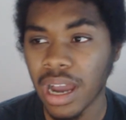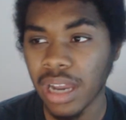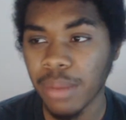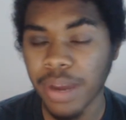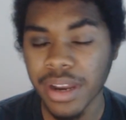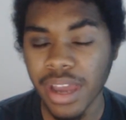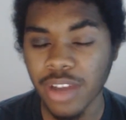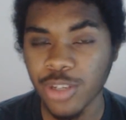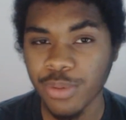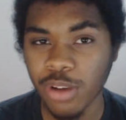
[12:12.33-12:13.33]
Alaba
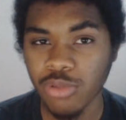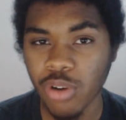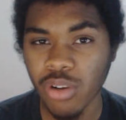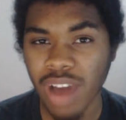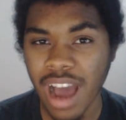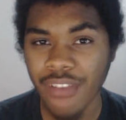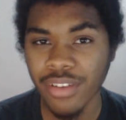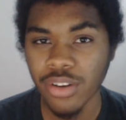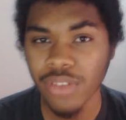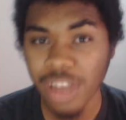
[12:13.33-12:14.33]
there, just because we don't
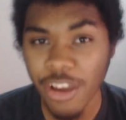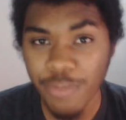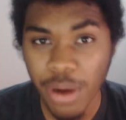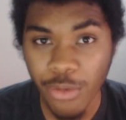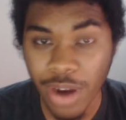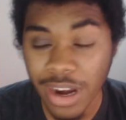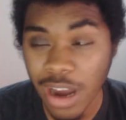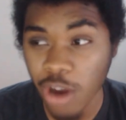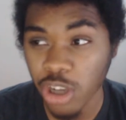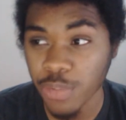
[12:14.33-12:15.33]
have another left back right
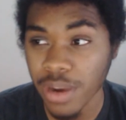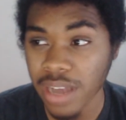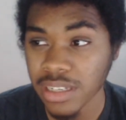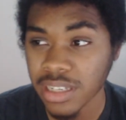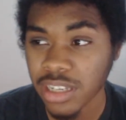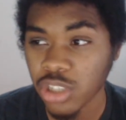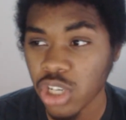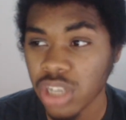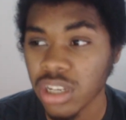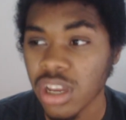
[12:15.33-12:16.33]
now because Benatis
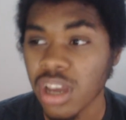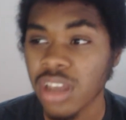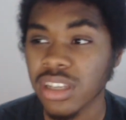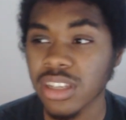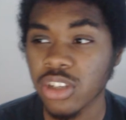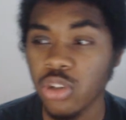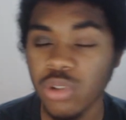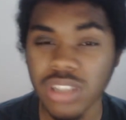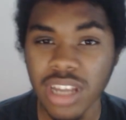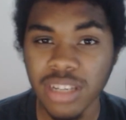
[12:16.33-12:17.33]
injured. The
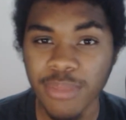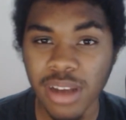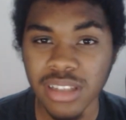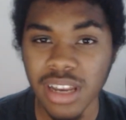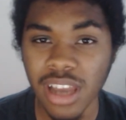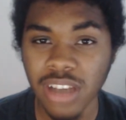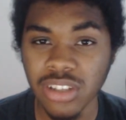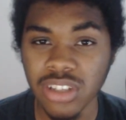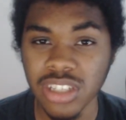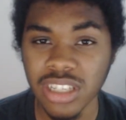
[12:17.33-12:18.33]
2 centre backs, I'd
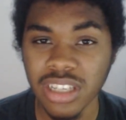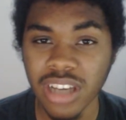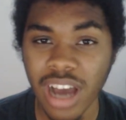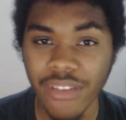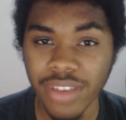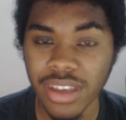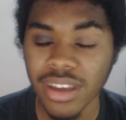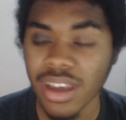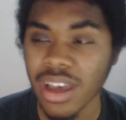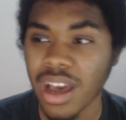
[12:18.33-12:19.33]
like to see
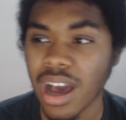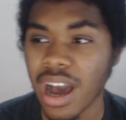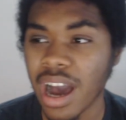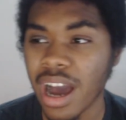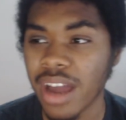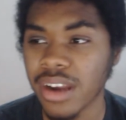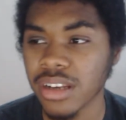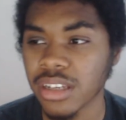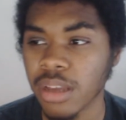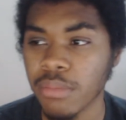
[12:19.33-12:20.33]
Javi
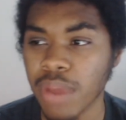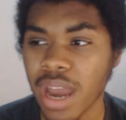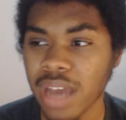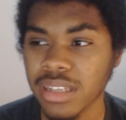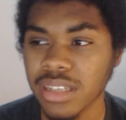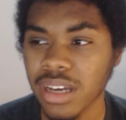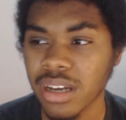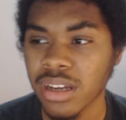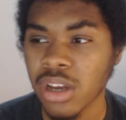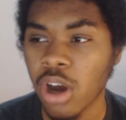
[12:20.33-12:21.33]
and
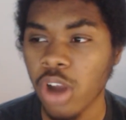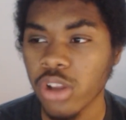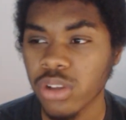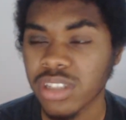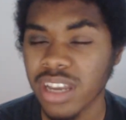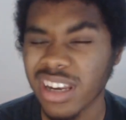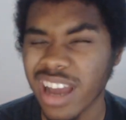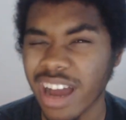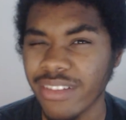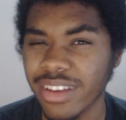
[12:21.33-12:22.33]
Benatia. Although saying
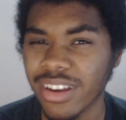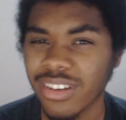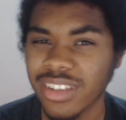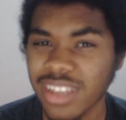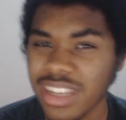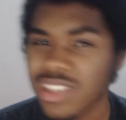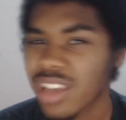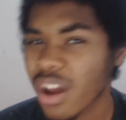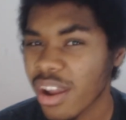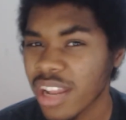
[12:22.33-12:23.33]
Javi, you know, he needs
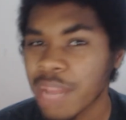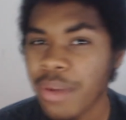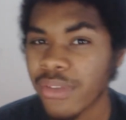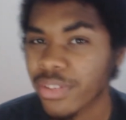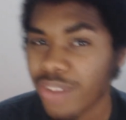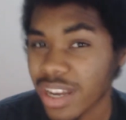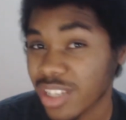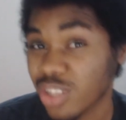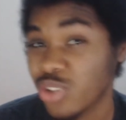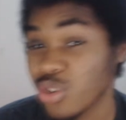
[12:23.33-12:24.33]
to get a little bit of a
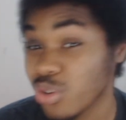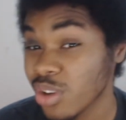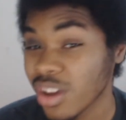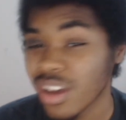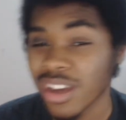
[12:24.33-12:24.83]
rest too.